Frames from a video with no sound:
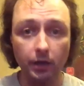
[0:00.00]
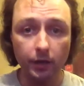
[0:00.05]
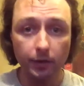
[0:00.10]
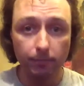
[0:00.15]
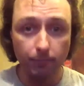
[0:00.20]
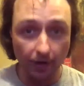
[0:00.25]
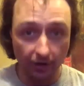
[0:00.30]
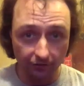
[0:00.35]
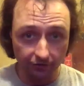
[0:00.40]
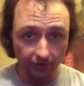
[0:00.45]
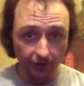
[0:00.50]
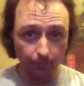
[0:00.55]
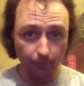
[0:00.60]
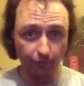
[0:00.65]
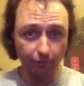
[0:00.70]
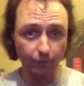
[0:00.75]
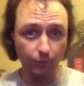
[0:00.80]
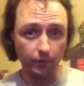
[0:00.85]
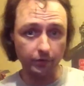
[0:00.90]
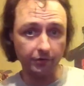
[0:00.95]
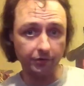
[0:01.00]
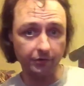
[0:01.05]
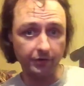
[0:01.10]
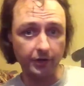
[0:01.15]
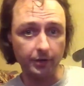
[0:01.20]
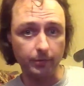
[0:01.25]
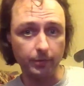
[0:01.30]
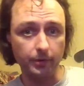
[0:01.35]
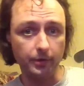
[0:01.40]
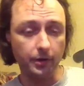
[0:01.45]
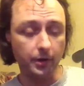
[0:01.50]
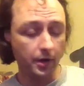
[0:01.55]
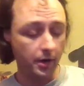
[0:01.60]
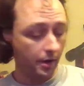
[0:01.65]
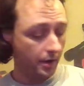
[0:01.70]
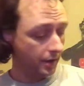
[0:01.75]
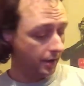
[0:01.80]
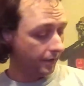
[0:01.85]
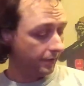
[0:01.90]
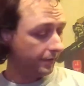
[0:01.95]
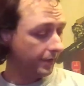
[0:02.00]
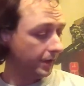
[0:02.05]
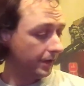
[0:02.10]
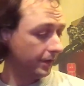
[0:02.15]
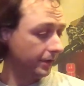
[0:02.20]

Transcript: my Saberforge Saber, they